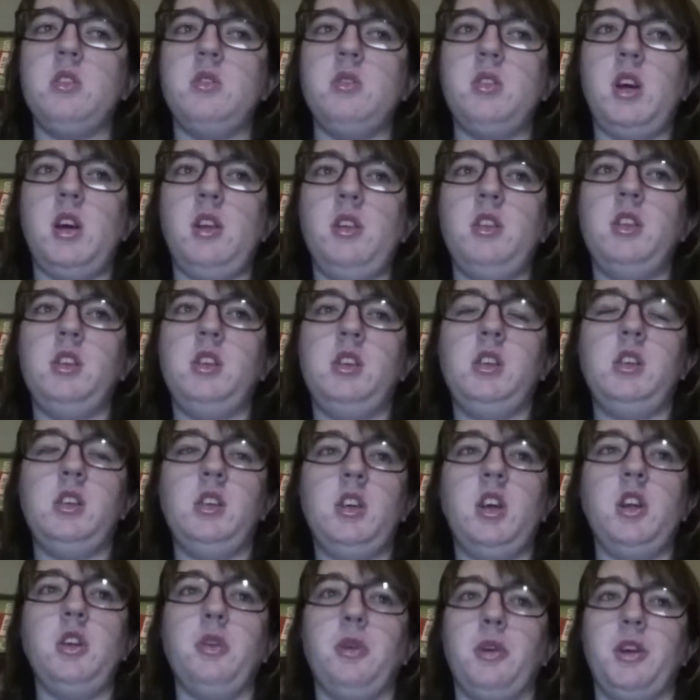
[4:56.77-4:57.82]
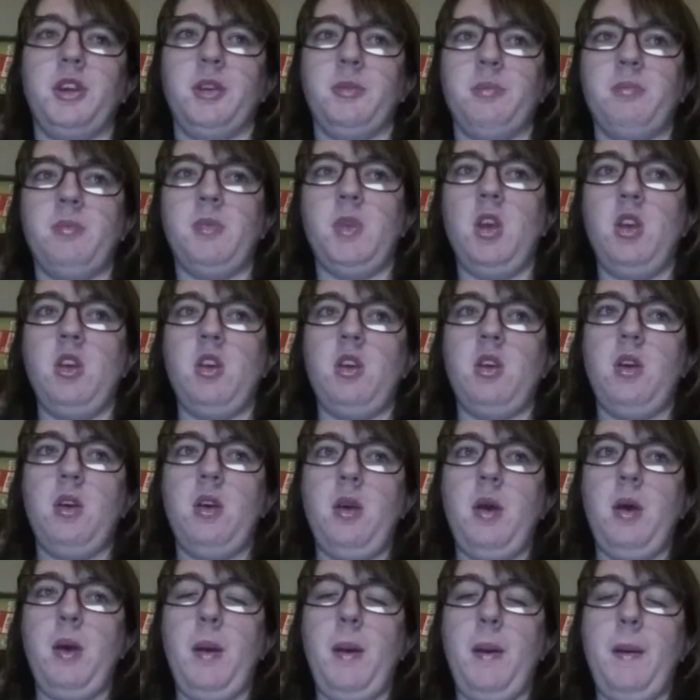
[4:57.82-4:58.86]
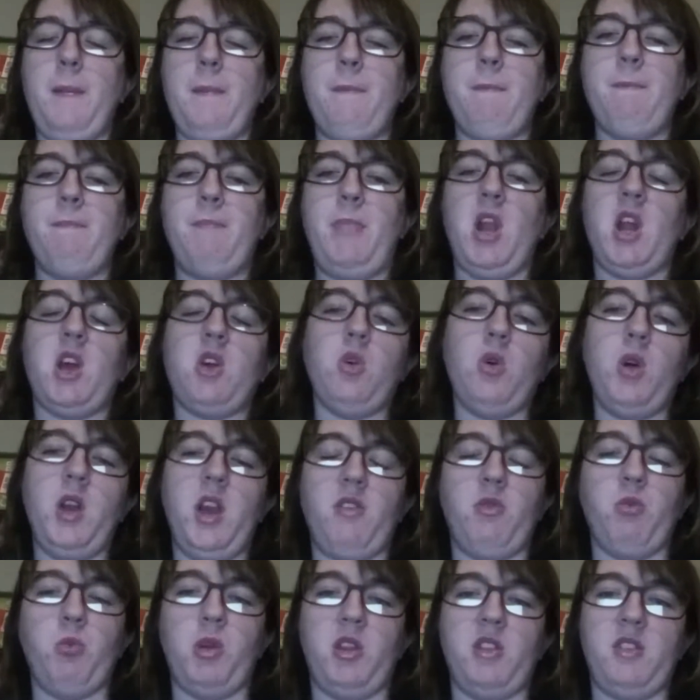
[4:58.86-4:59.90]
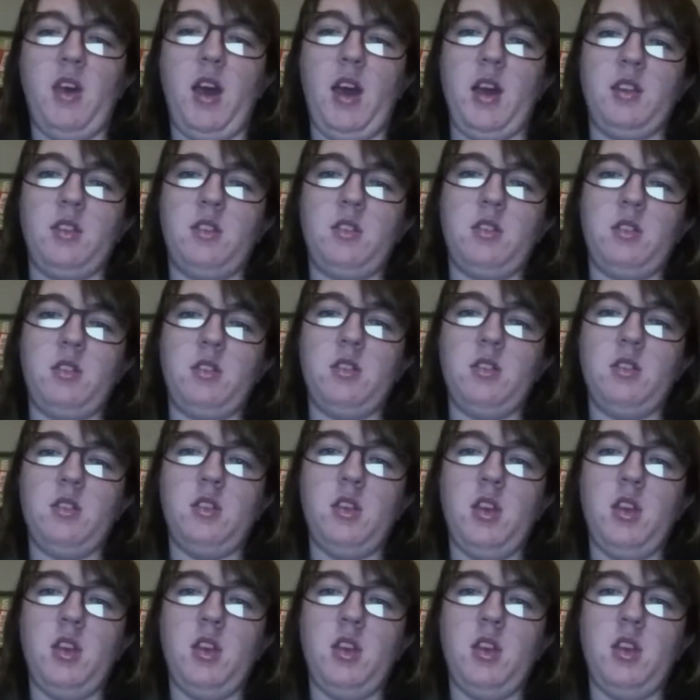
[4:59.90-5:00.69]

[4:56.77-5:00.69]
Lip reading: well, annoying, but it caught in everybody's heads.